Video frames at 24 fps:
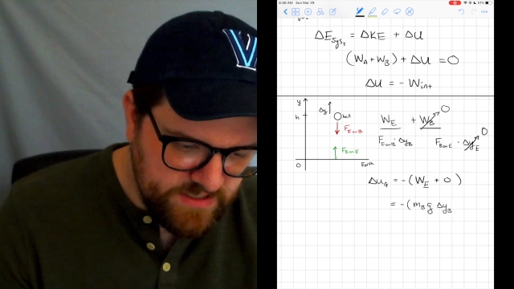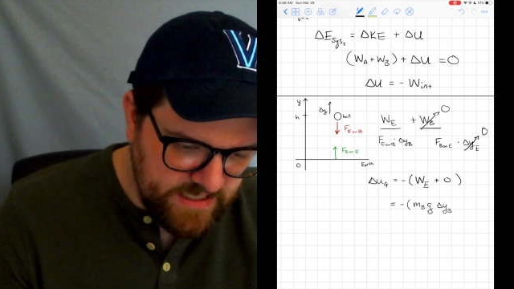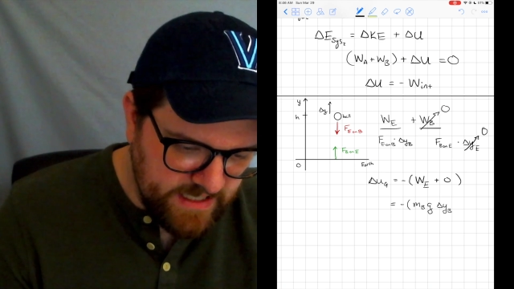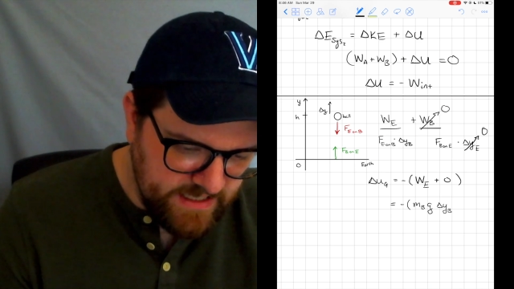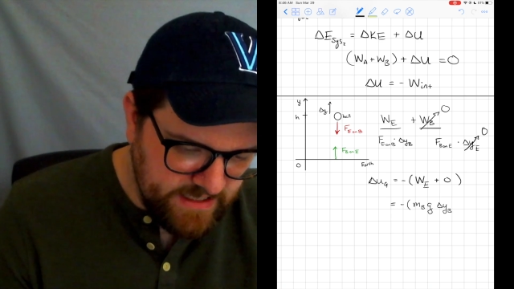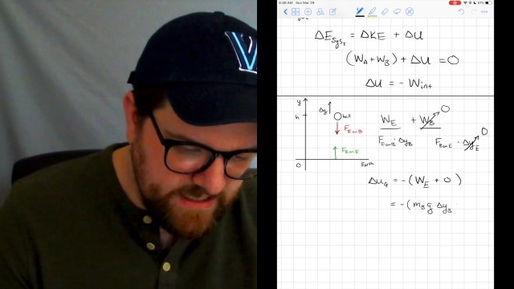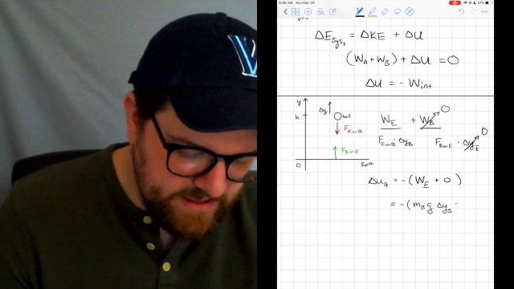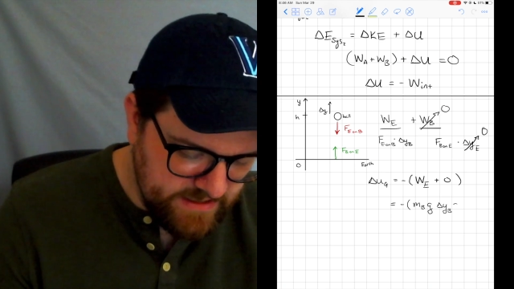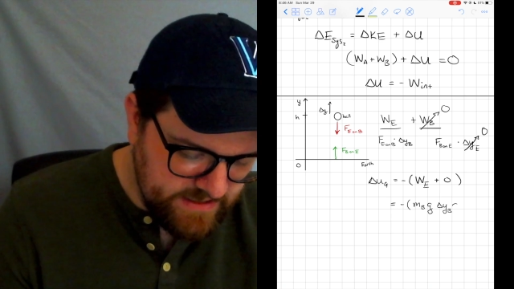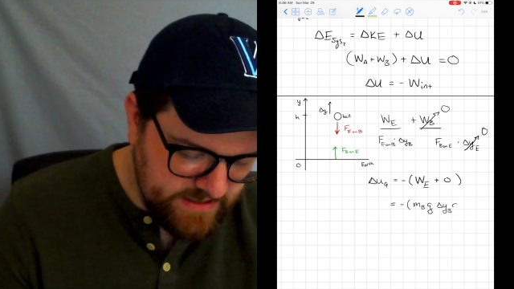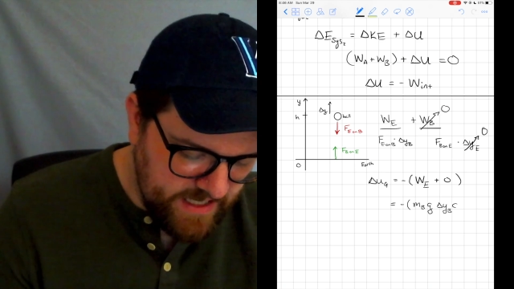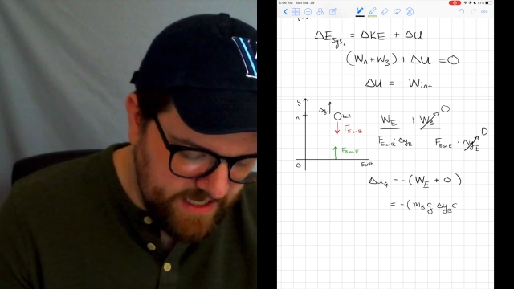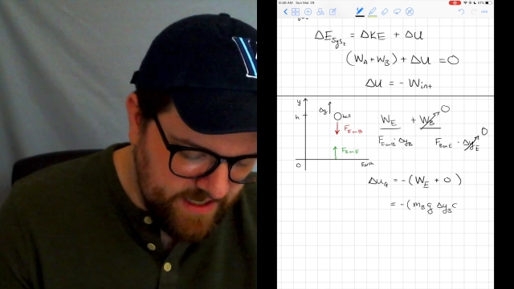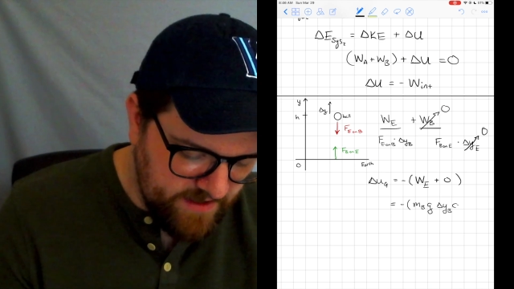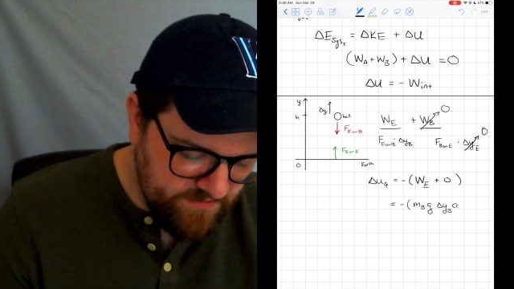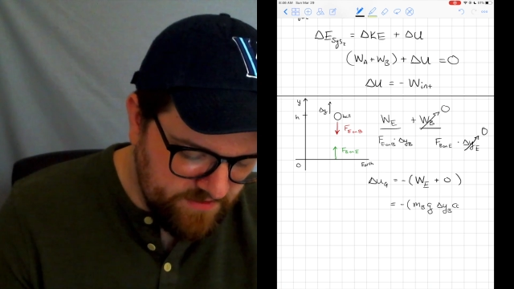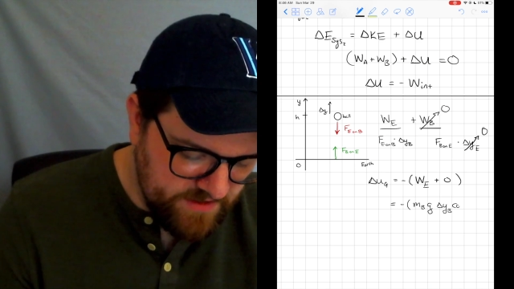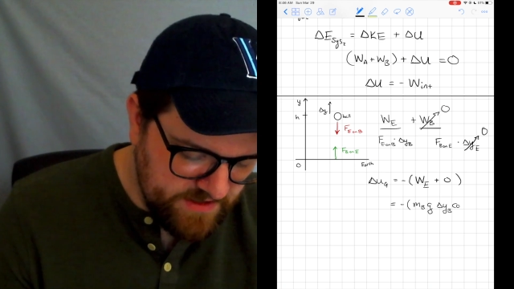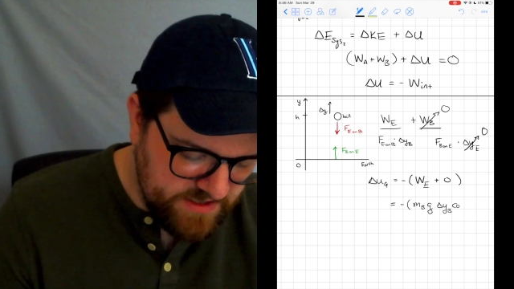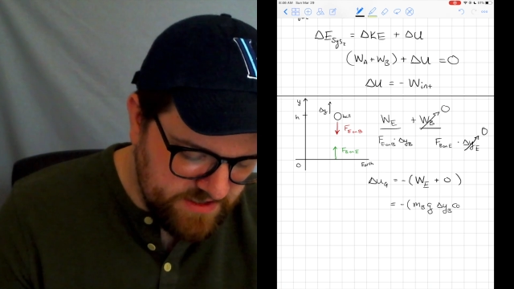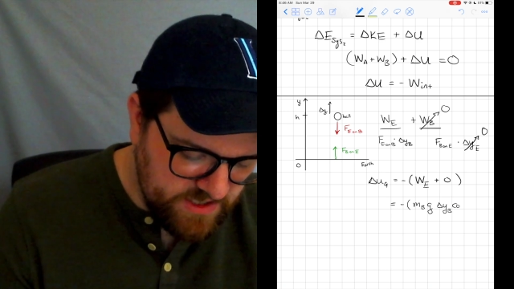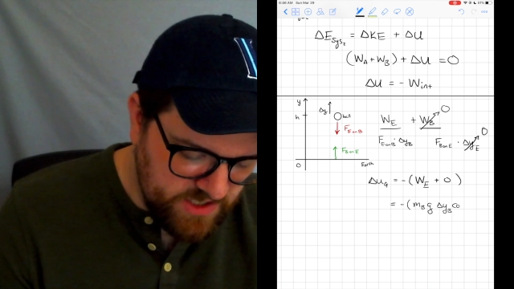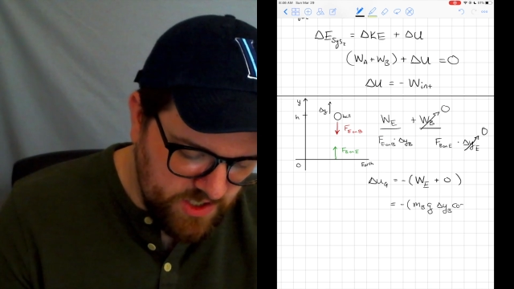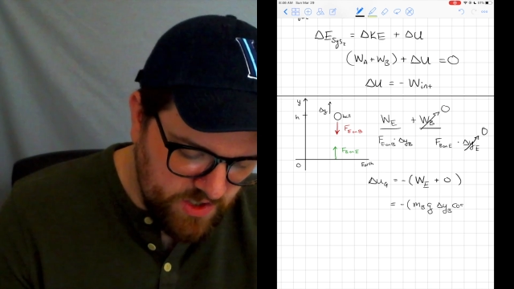I need to have
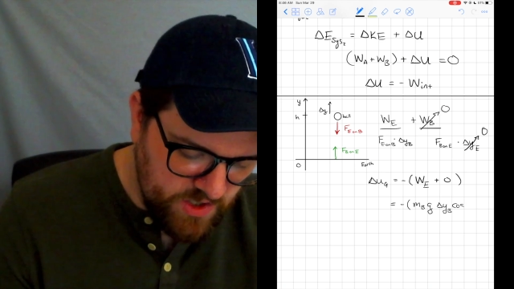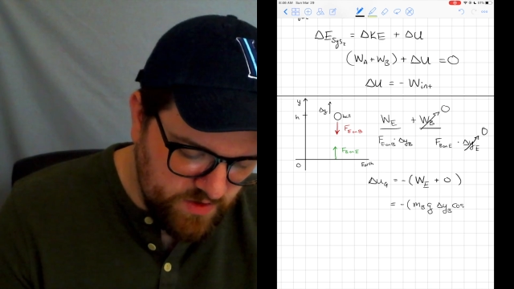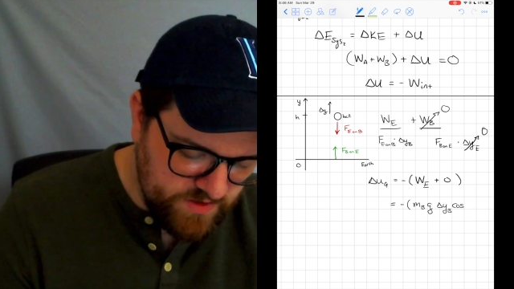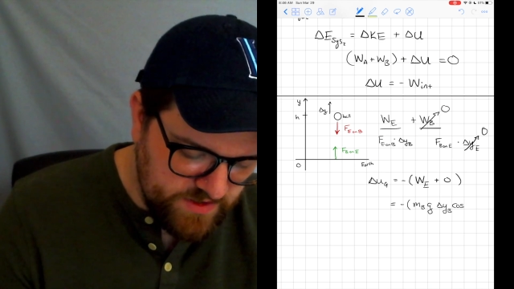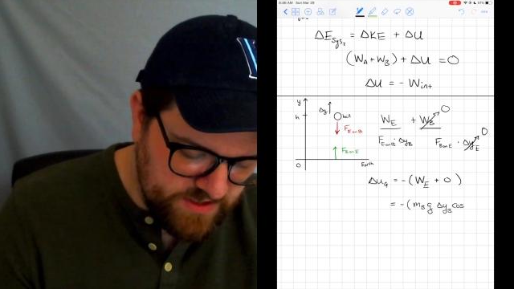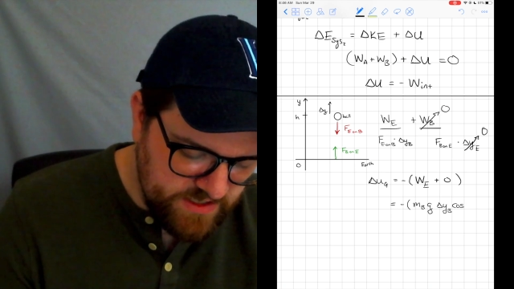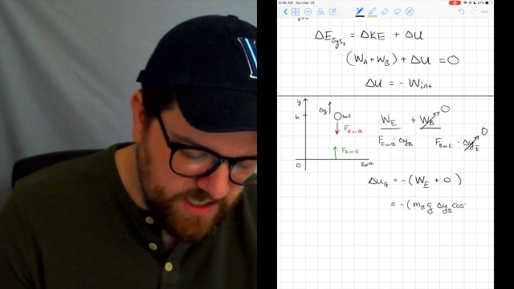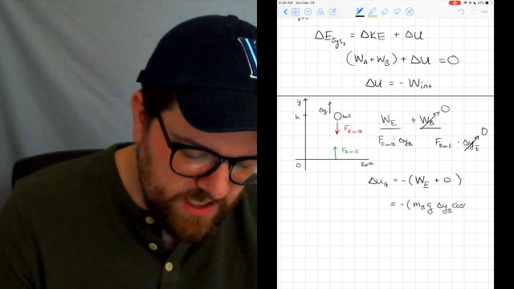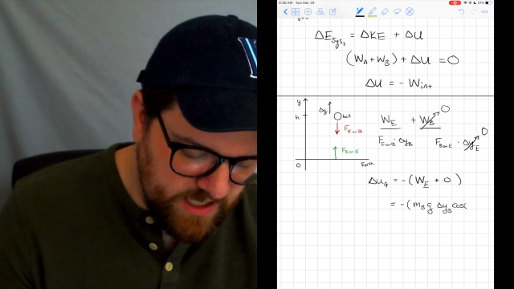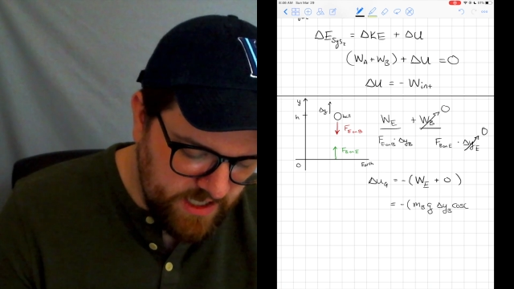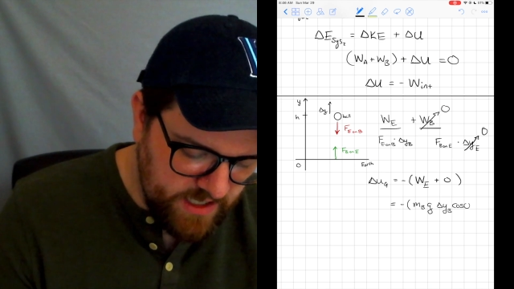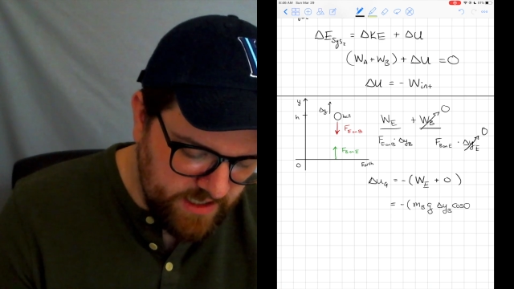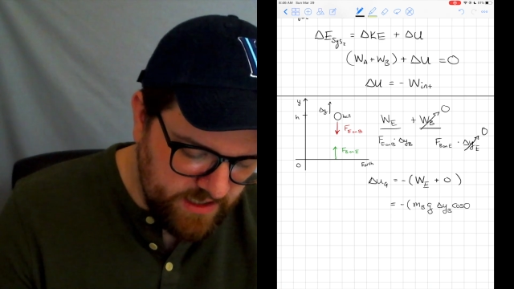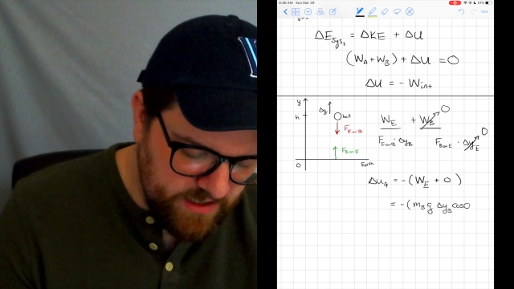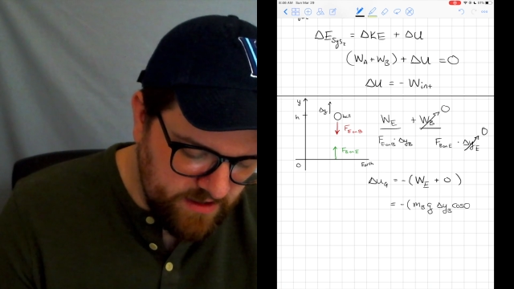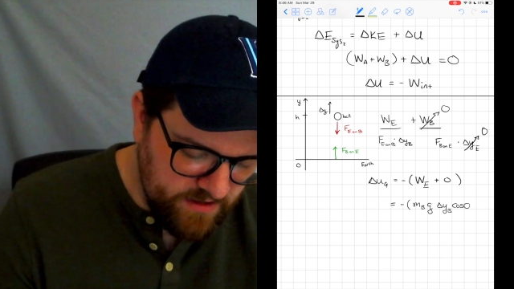this cosine